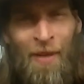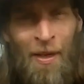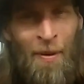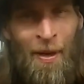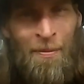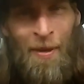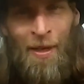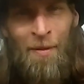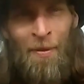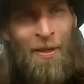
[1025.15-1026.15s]
video I'd
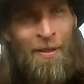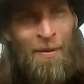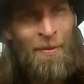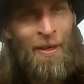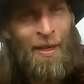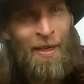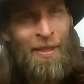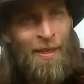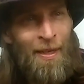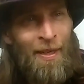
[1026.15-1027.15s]
make about something, and
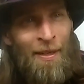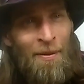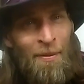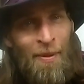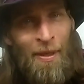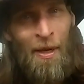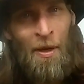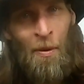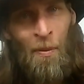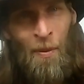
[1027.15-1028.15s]
I'd say, you know,
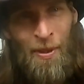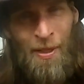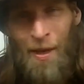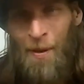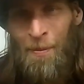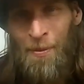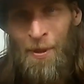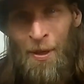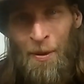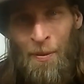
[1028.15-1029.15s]
what's up?
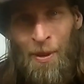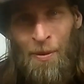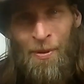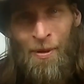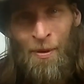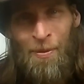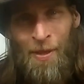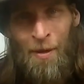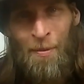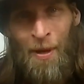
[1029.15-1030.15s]
You know, what are you so
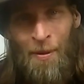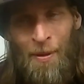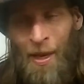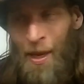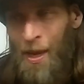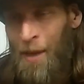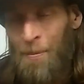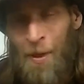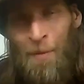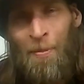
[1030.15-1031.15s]
upset about?
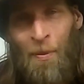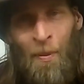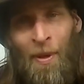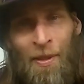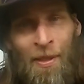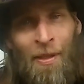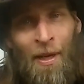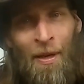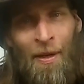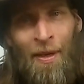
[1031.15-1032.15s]
And people want to
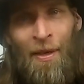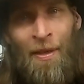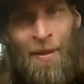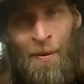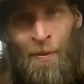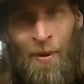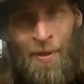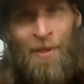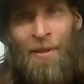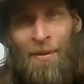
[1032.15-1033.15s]
talk. They
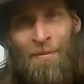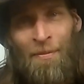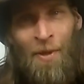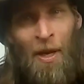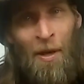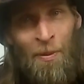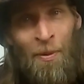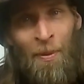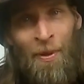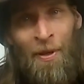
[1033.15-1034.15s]
want to talk
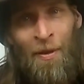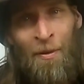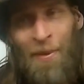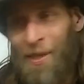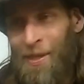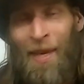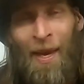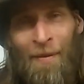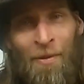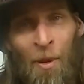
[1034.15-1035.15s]
with one another because they
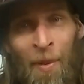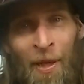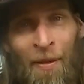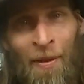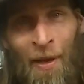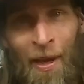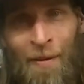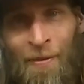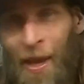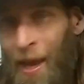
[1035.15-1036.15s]
have nobody in their
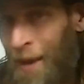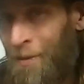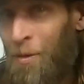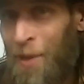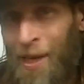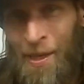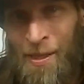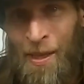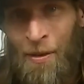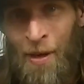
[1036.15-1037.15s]
life. Everybody
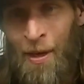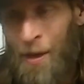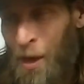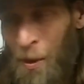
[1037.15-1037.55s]
has the internet.